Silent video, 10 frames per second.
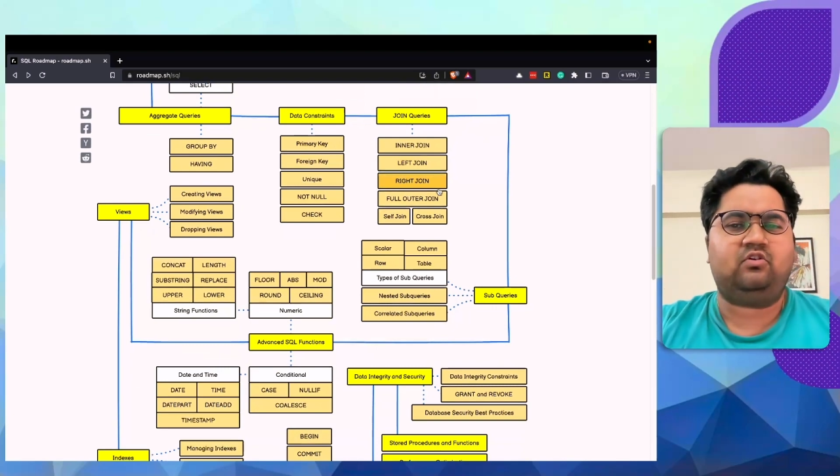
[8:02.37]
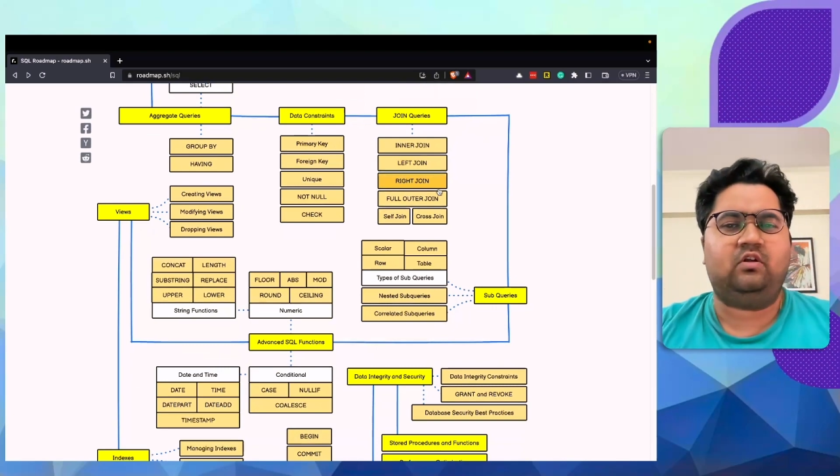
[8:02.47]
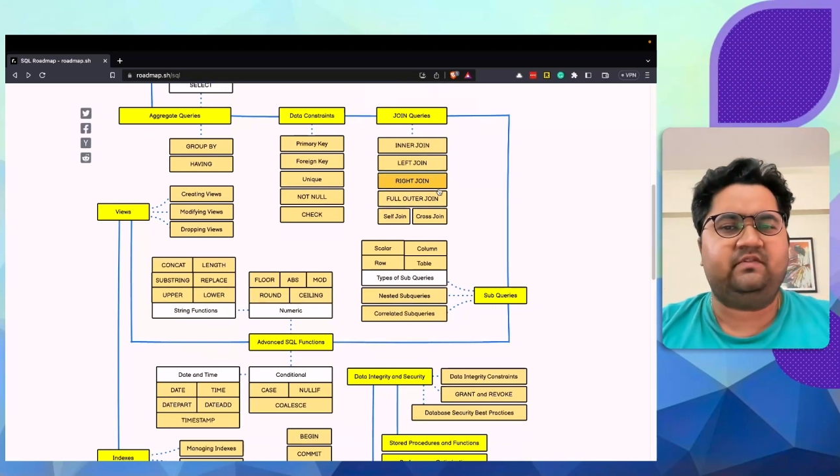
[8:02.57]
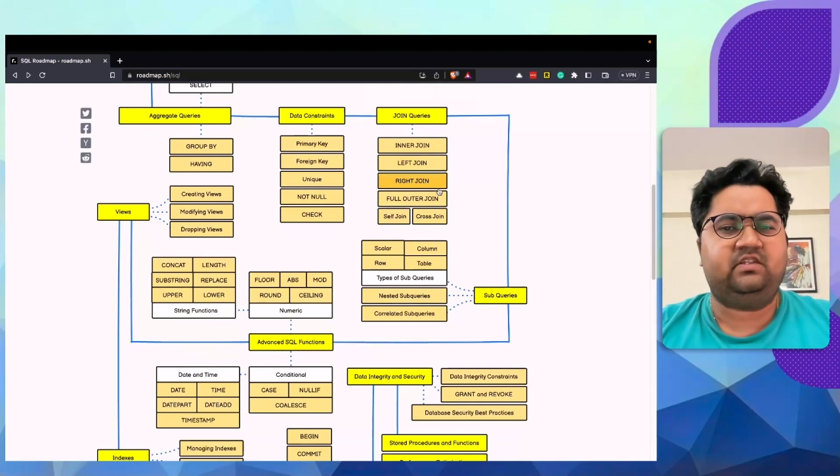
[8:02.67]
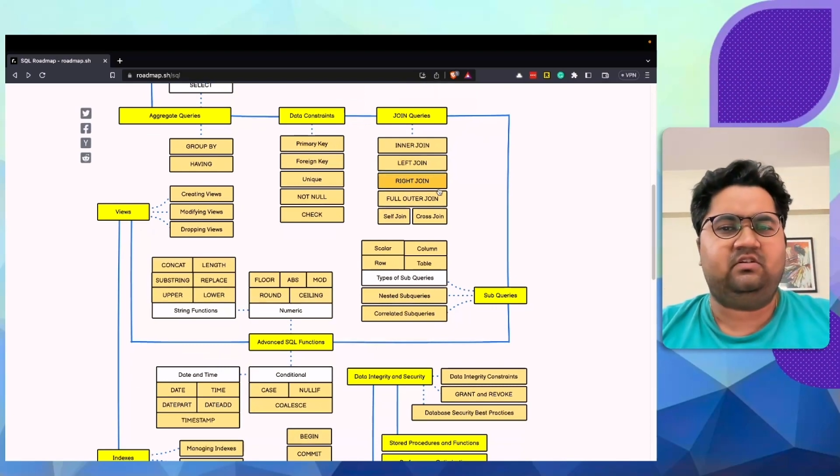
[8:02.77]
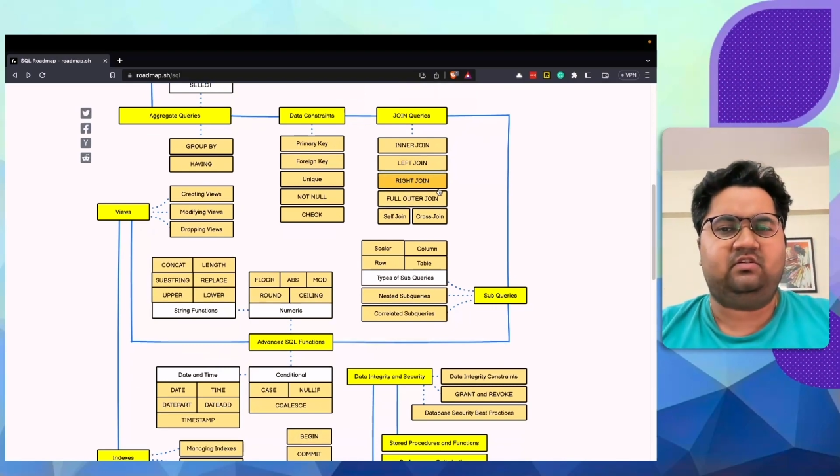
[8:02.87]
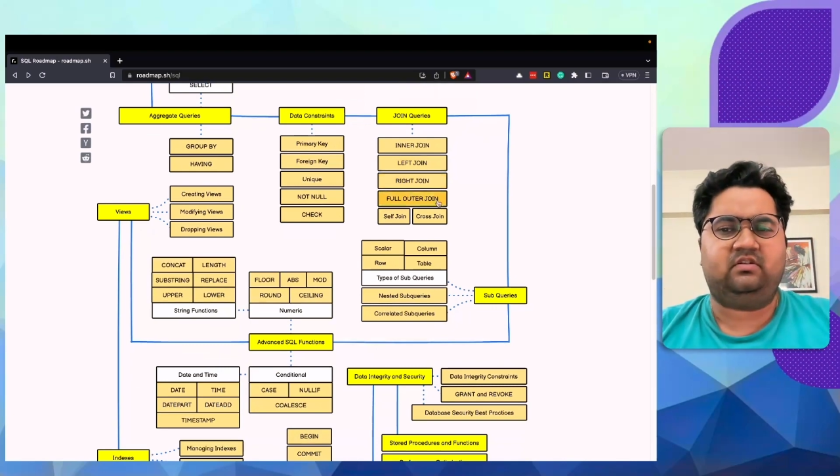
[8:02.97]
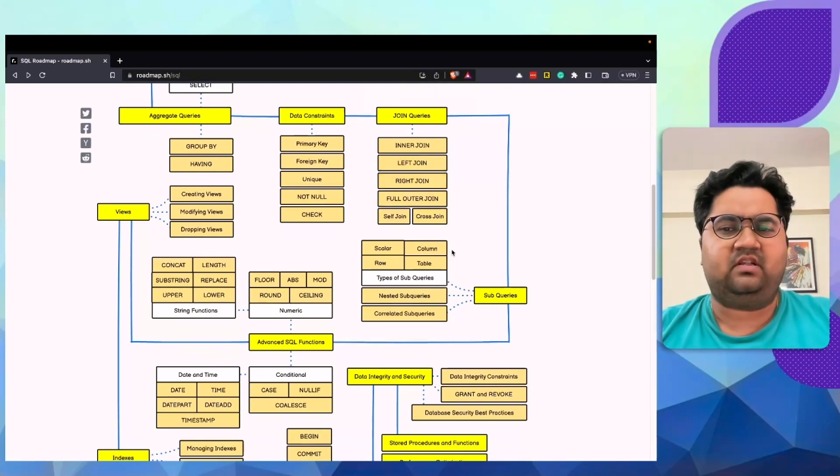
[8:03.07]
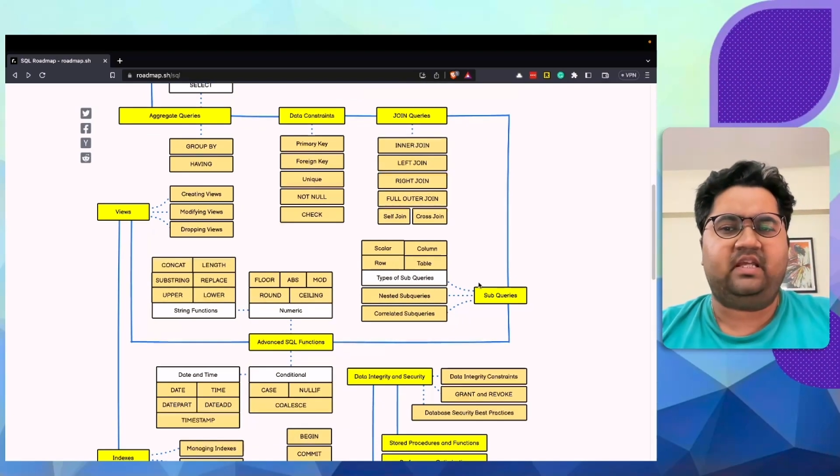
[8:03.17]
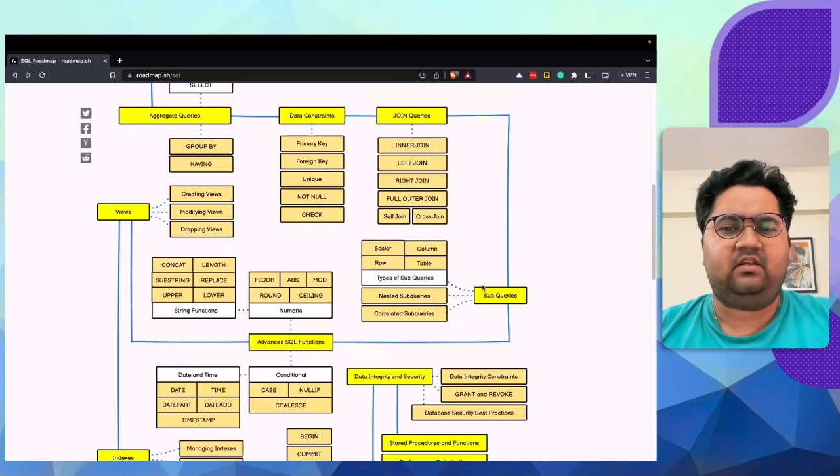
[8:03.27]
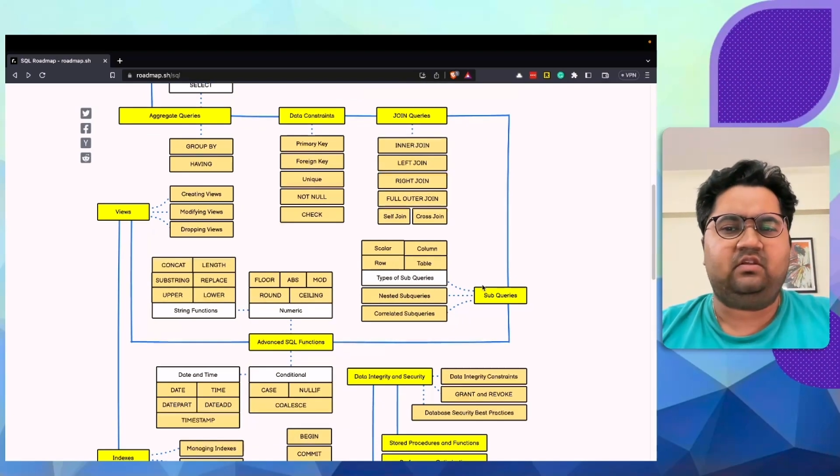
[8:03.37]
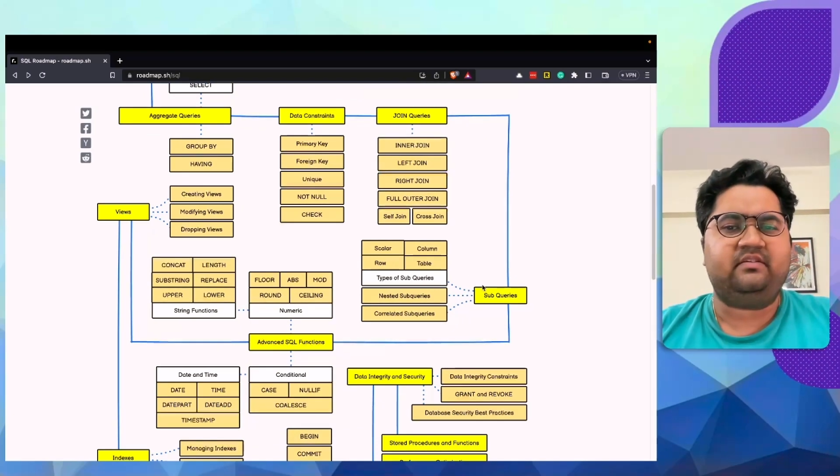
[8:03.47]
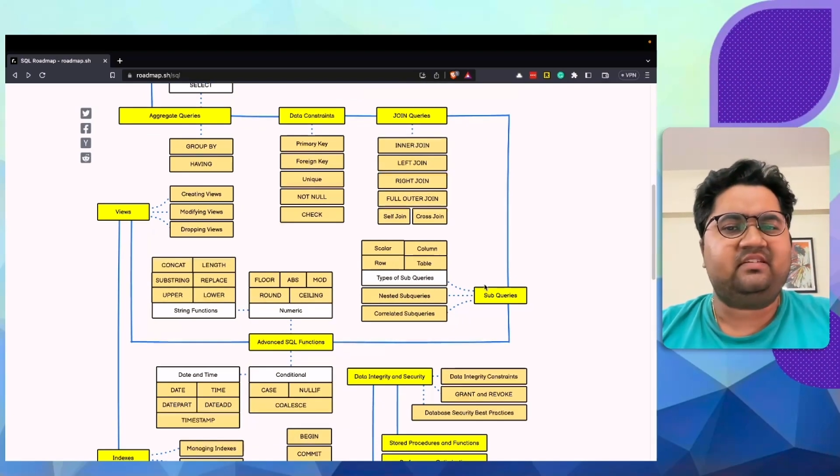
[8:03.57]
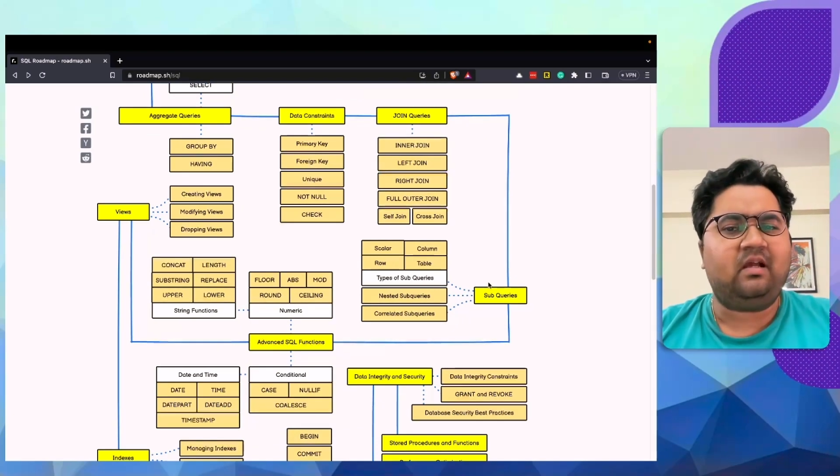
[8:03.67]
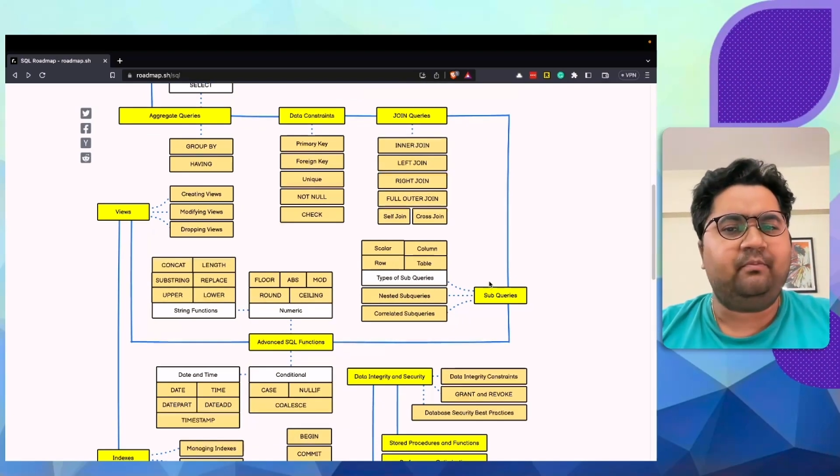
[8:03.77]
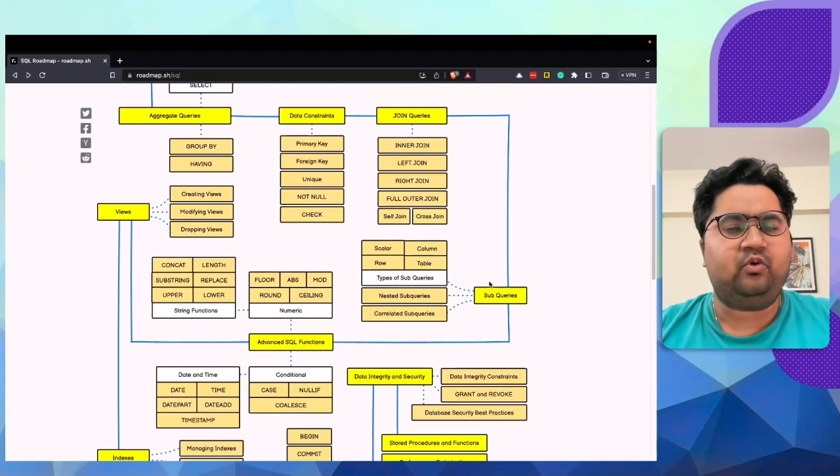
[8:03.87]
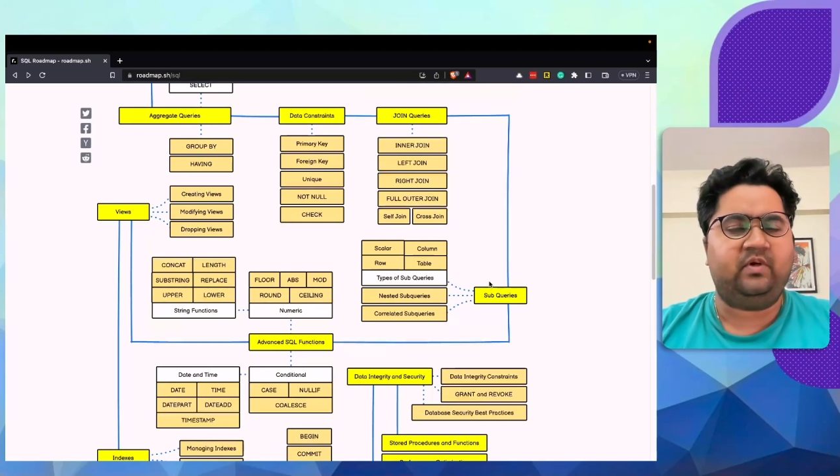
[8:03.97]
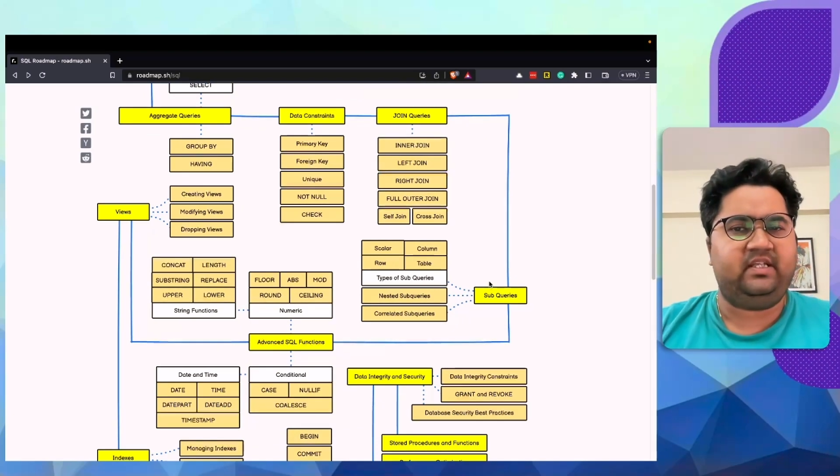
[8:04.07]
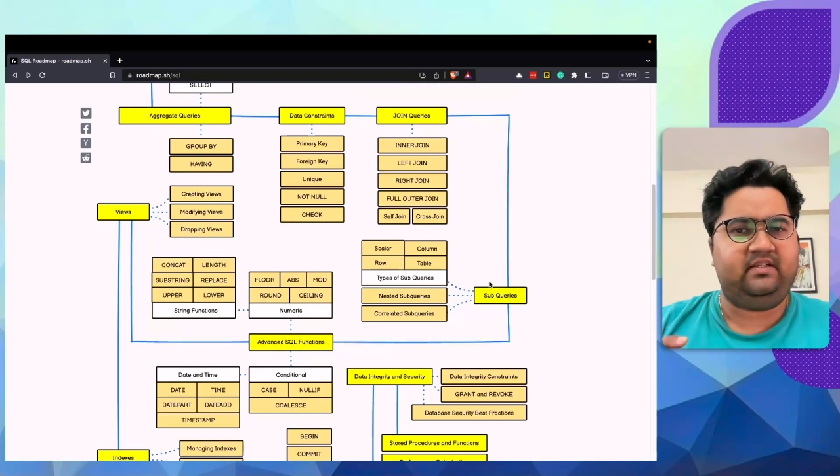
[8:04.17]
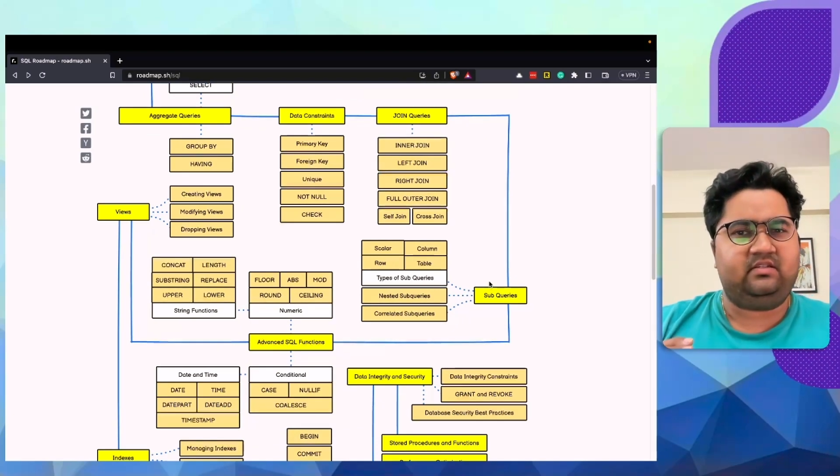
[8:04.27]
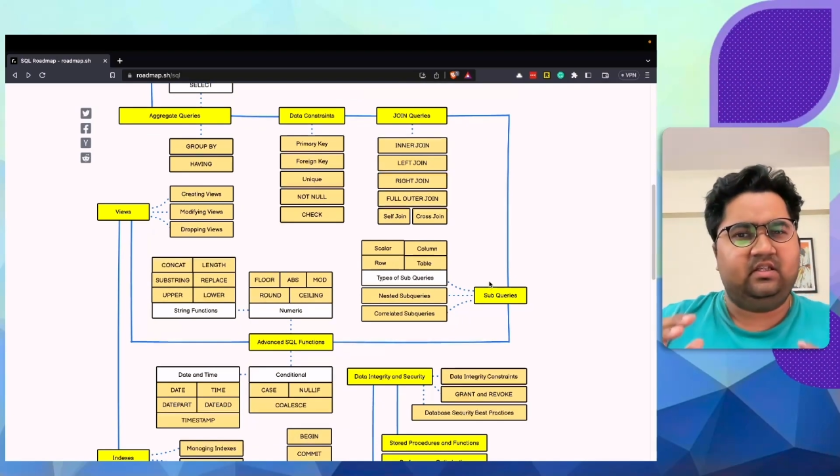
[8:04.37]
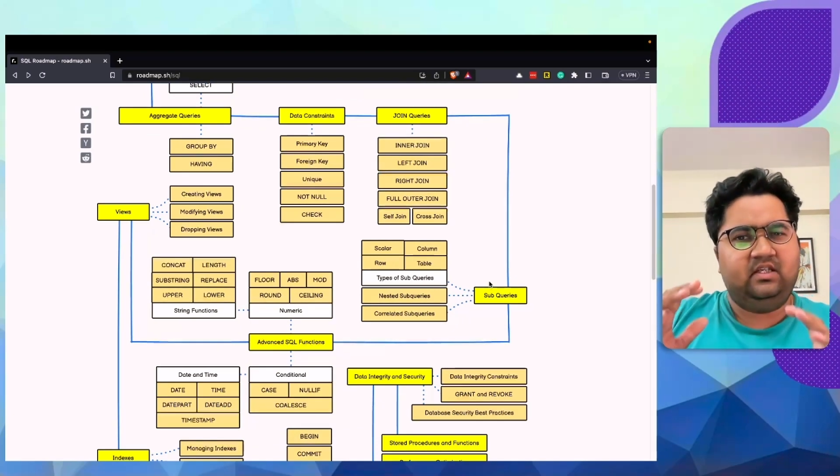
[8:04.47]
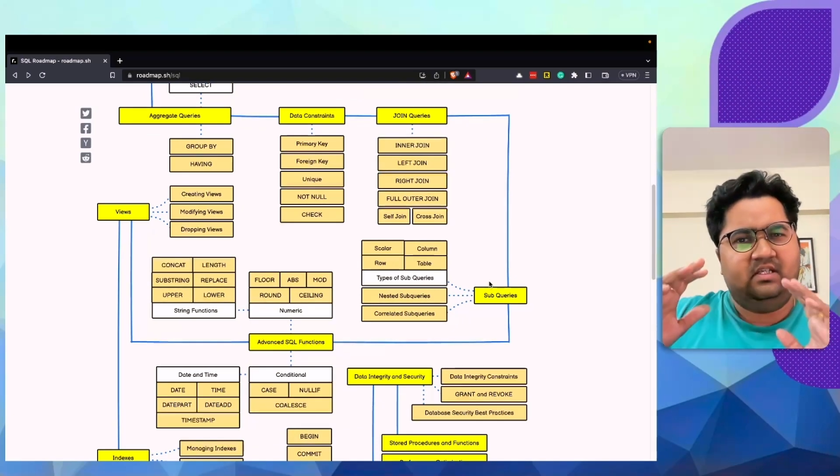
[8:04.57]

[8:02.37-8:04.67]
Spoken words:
conversations like subqueries.